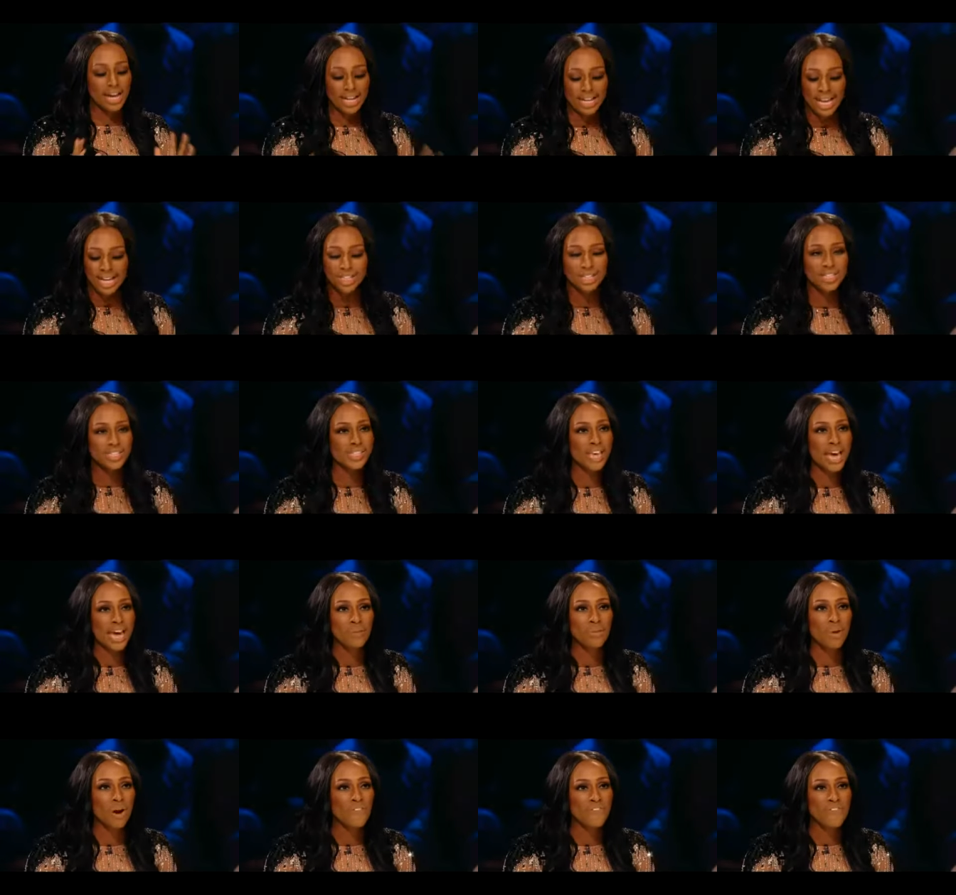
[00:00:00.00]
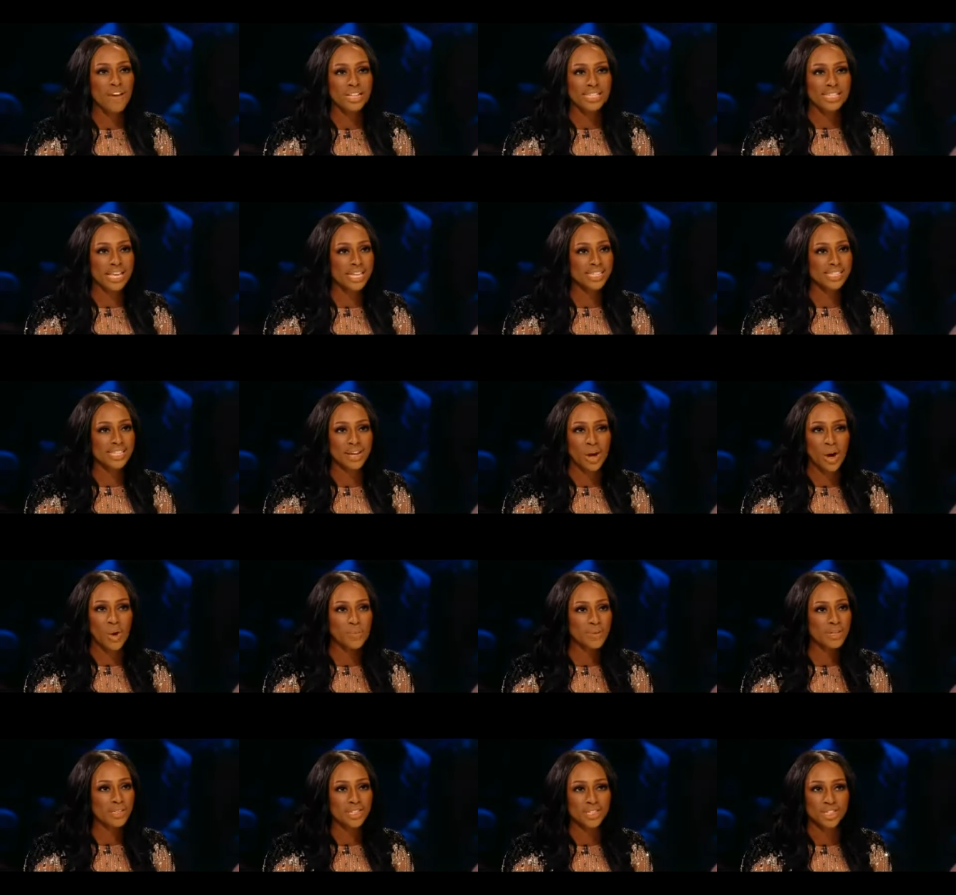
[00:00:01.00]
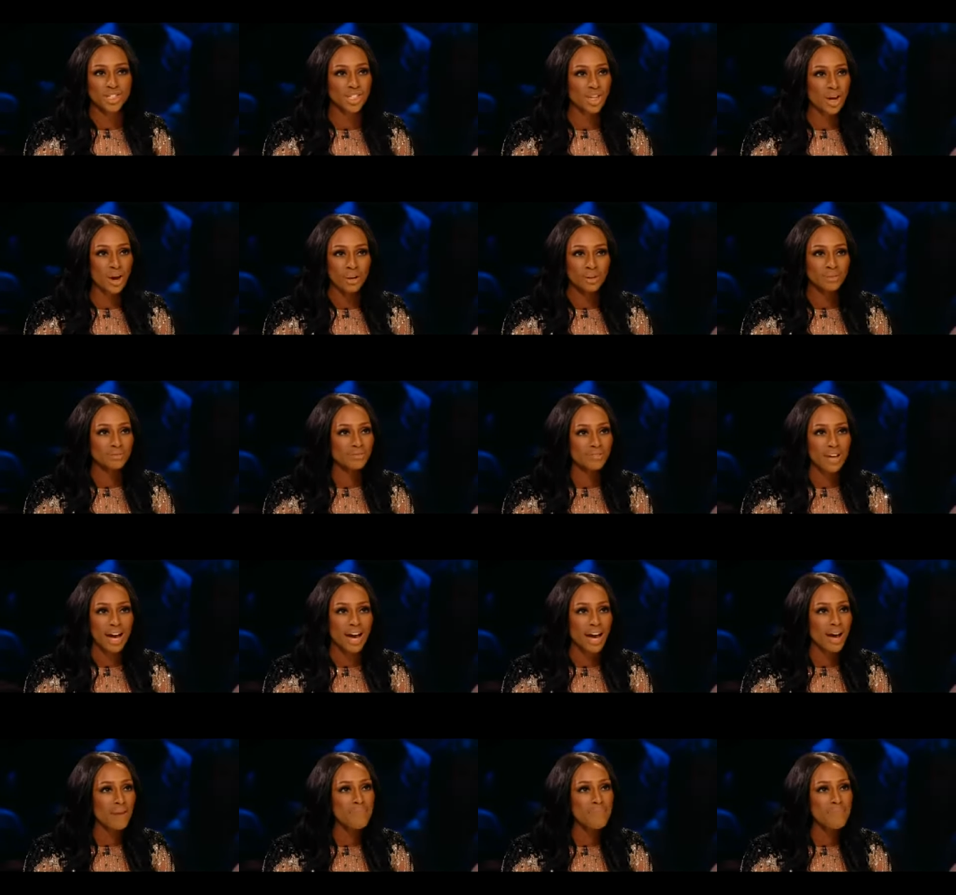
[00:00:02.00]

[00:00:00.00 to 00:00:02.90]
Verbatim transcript: can I just say what a fantastic opening to the show? Oh, wow.